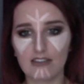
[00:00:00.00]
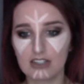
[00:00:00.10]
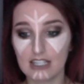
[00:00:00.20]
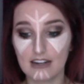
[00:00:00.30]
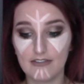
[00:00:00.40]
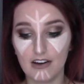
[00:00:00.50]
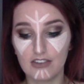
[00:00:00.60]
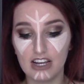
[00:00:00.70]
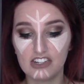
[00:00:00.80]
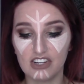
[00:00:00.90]
of looks like a
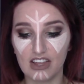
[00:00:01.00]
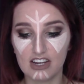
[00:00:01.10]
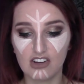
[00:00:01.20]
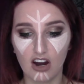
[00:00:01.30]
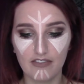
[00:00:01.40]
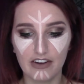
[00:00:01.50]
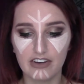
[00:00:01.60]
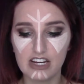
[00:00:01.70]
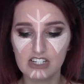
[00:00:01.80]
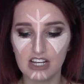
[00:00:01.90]
foundation, like a dark
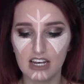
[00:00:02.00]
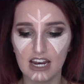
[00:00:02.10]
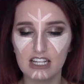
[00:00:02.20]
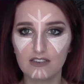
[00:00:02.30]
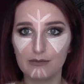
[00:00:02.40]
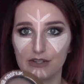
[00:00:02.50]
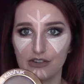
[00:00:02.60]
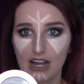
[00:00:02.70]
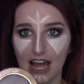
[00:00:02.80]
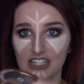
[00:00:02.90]
foundation, and it's from
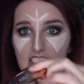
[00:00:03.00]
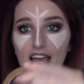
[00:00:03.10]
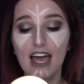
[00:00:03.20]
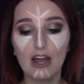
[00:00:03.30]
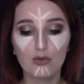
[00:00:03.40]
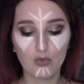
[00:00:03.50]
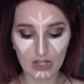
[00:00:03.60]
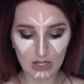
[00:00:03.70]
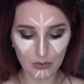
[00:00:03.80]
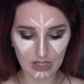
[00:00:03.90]
Sonia Kashuk.
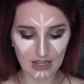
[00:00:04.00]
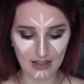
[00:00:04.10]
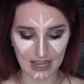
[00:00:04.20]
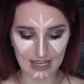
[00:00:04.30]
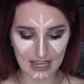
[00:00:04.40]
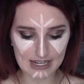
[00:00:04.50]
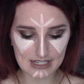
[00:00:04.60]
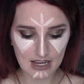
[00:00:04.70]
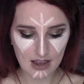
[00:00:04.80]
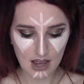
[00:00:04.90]
Really, really like
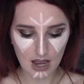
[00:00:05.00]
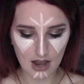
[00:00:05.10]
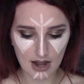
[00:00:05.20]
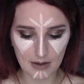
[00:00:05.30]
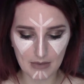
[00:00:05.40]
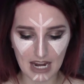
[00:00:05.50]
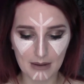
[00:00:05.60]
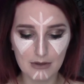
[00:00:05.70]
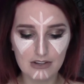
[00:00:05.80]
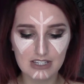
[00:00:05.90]
it. And
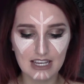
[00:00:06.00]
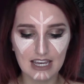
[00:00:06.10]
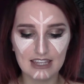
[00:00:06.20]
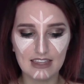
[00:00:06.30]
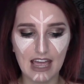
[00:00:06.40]
I'm using an